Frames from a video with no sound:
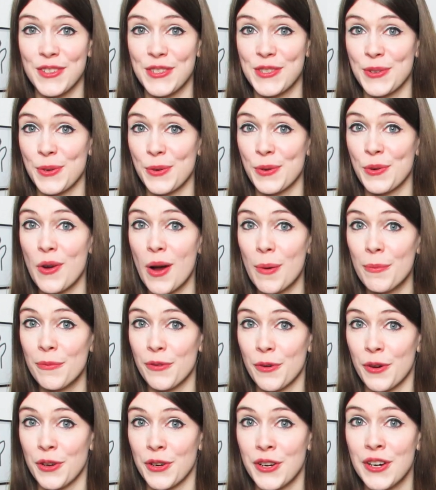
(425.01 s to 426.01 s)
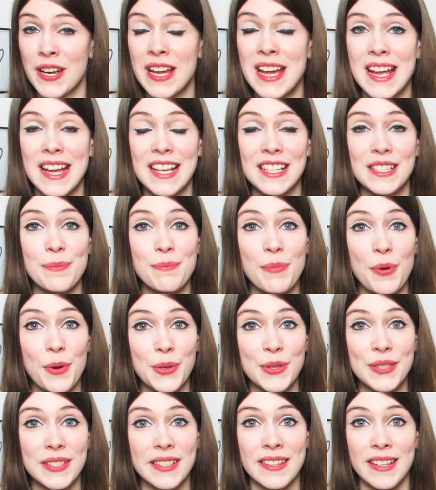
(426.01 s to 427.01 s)
the soul comforter, is a
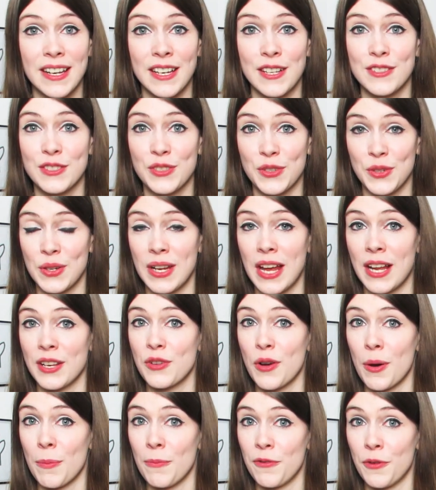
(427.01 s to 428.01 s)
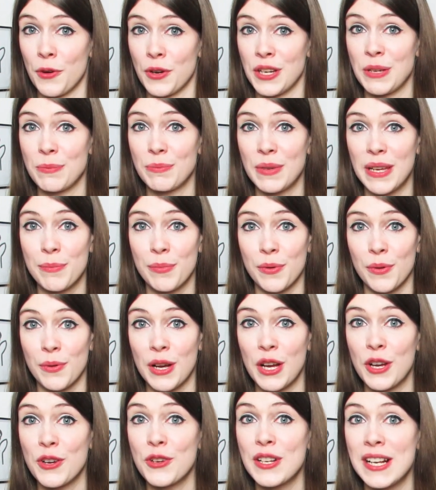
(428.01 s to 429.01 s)
person that is good at comforting people,
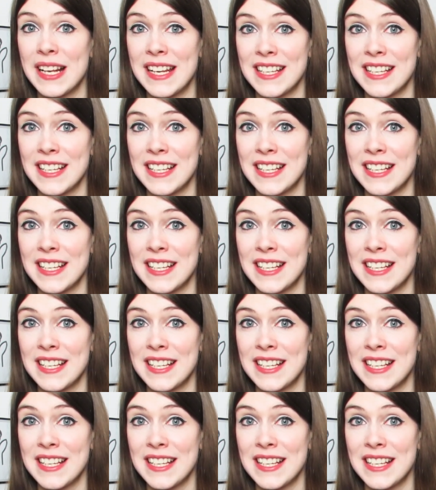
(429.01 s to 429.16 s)
a good